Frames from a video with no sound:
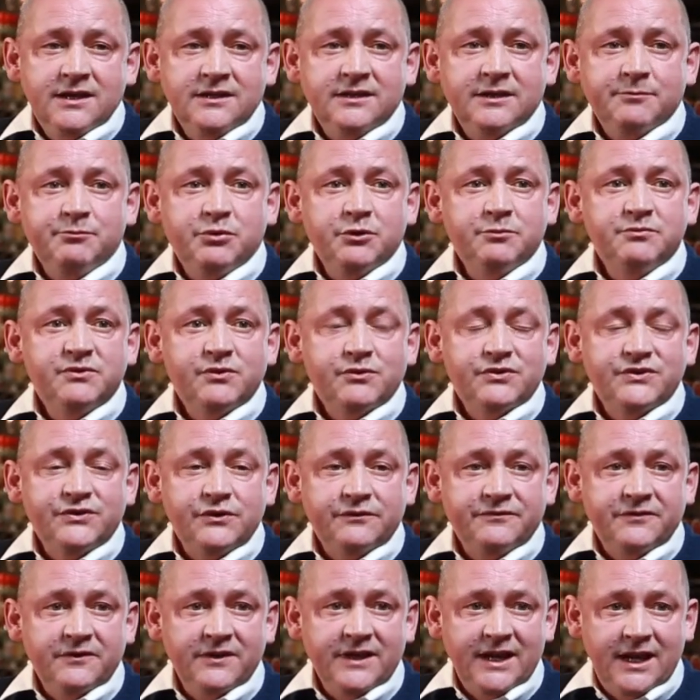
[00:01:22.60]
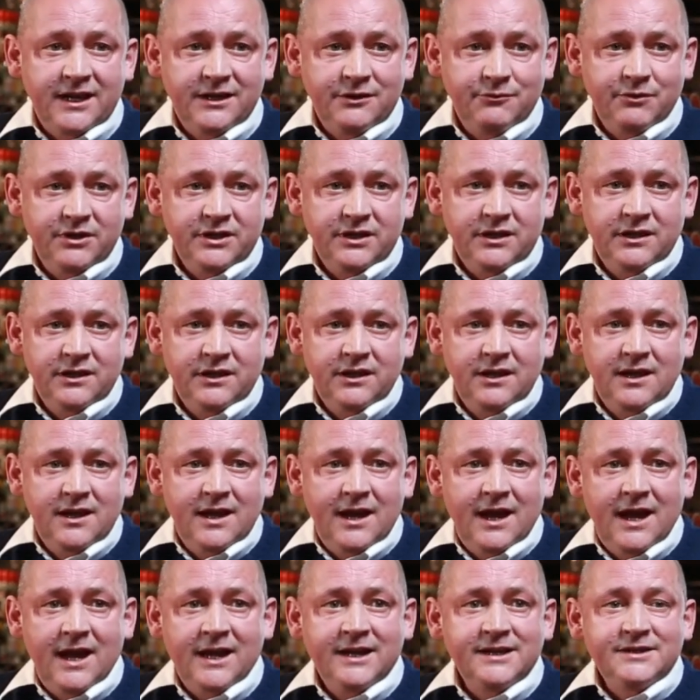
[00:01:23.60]
that pubs are suffering anyway,
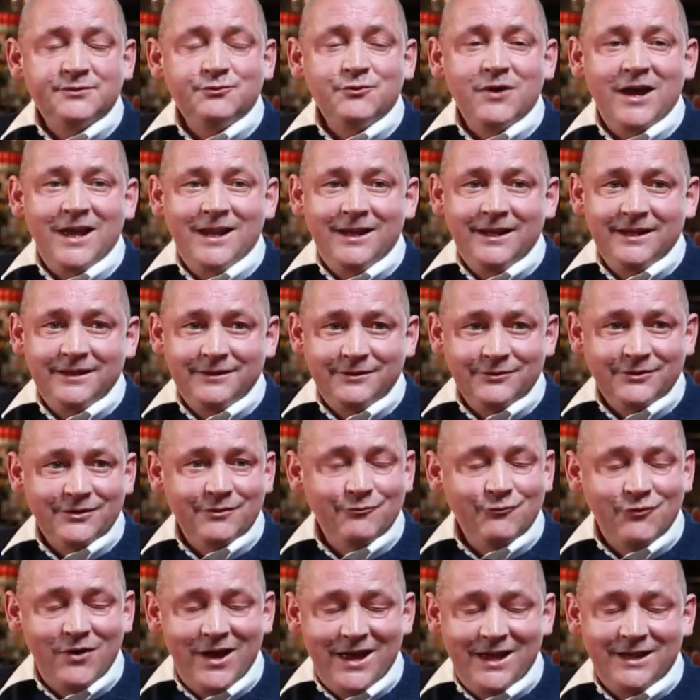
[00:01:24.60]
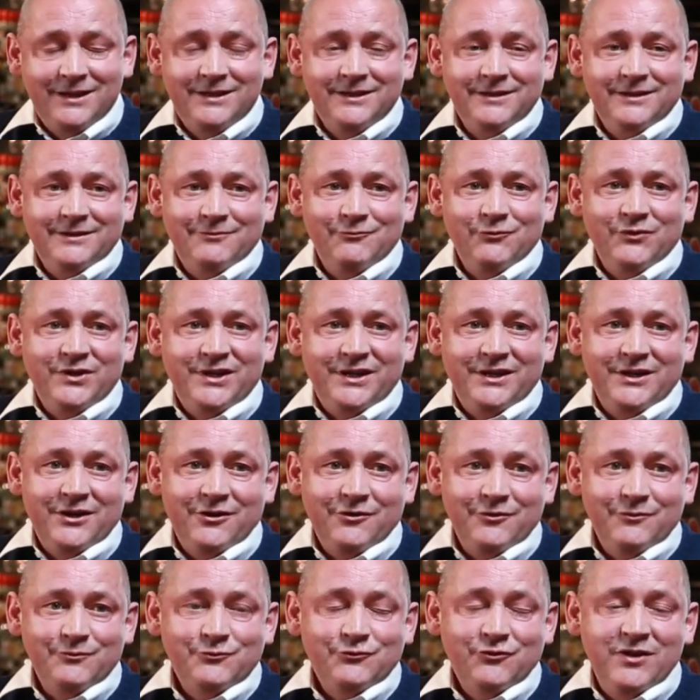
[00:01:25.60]
and it's well within
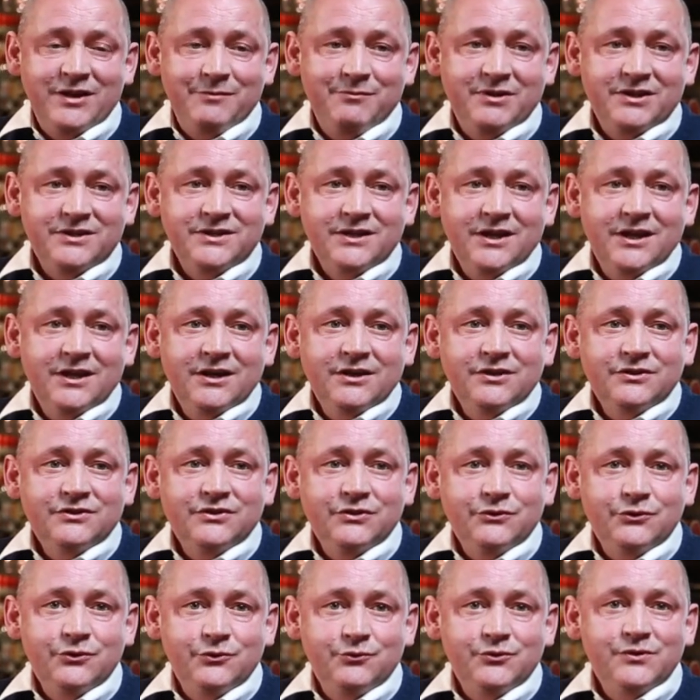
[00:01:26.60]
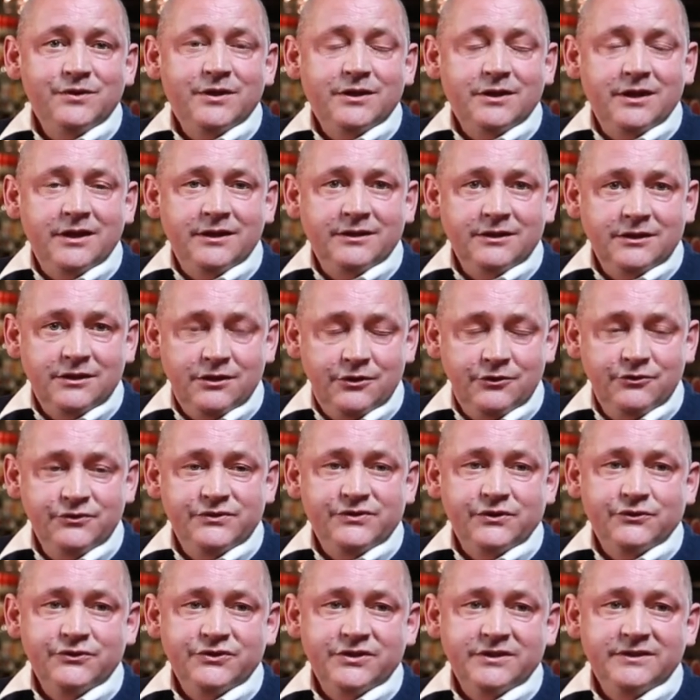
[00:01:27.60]
our remit to include
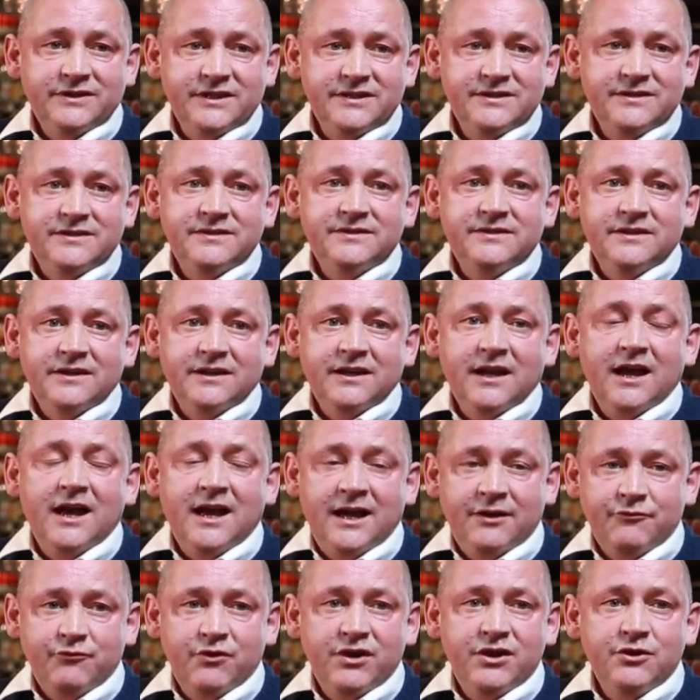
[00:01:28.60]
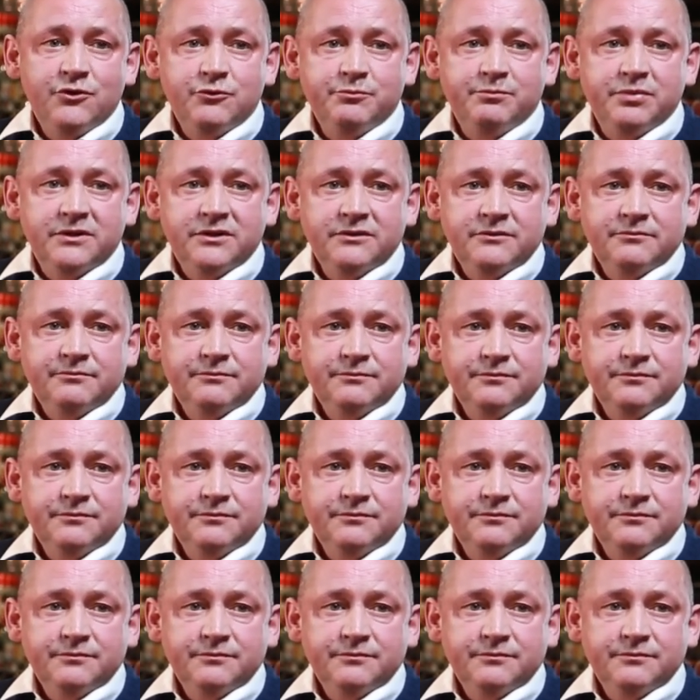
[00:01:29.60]
social distancing and reopen